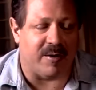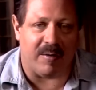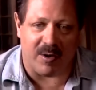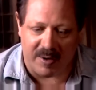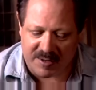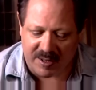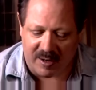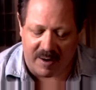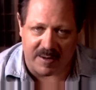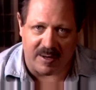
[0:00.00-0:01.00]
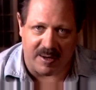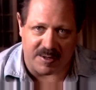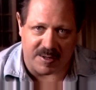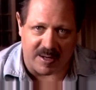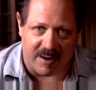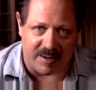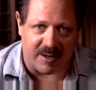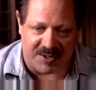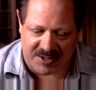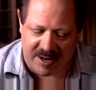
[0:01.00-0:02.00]
you're never going to see a lot of intelligence out of it.
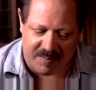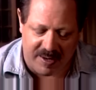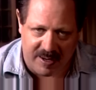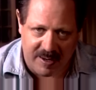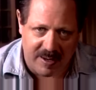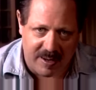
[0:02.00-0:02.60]
Take a centipede.